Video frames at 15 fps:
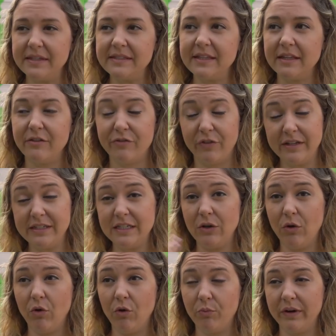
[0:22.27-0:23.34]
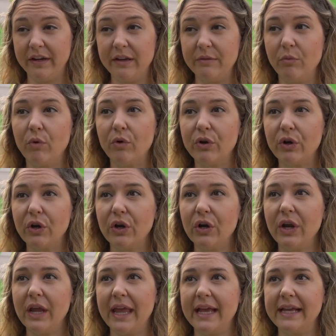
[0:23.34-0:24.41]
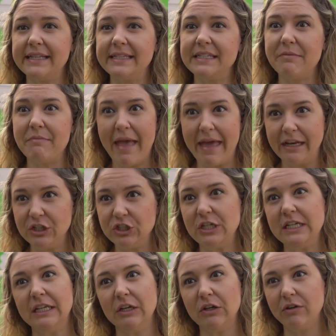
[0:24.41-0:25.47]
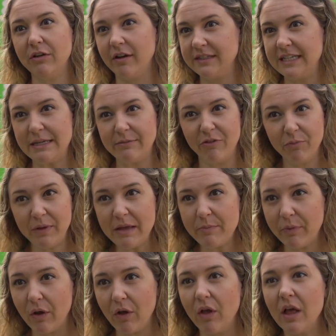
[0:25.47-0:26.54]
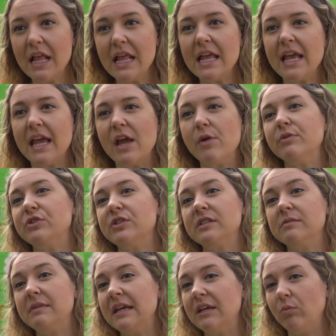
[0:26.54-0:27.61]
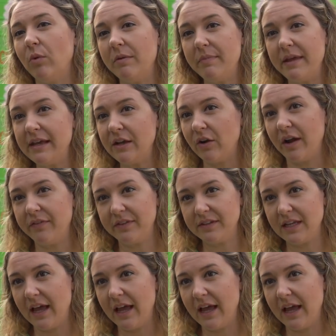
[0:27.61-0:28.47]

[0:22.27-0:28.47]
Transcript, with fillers: instead of renting a whole brick and mortar and managing a, a team of people. It was just me and one baker at the